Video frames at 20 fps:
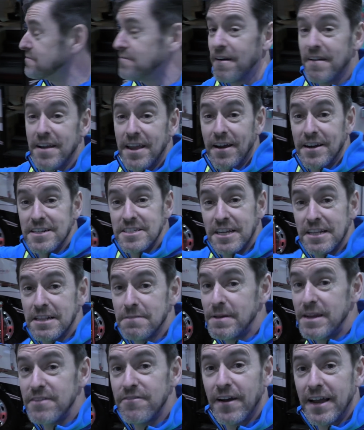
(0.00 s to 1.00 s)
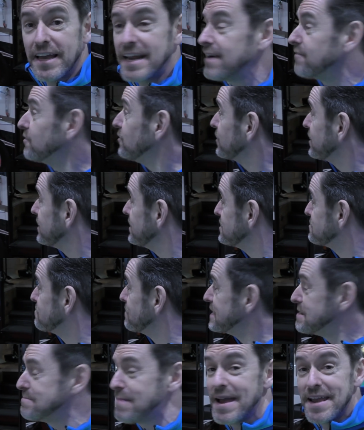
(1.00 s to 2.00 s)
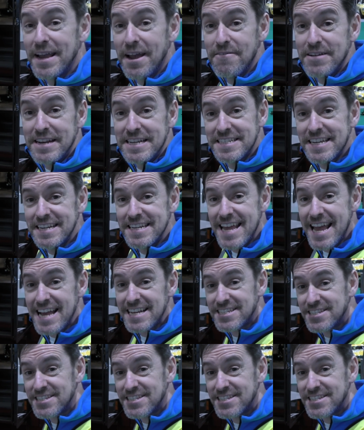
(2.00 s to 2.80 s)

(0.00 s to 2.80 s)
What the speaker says: very kind gentleman if I can have a look in this Winnebago, and he said yes.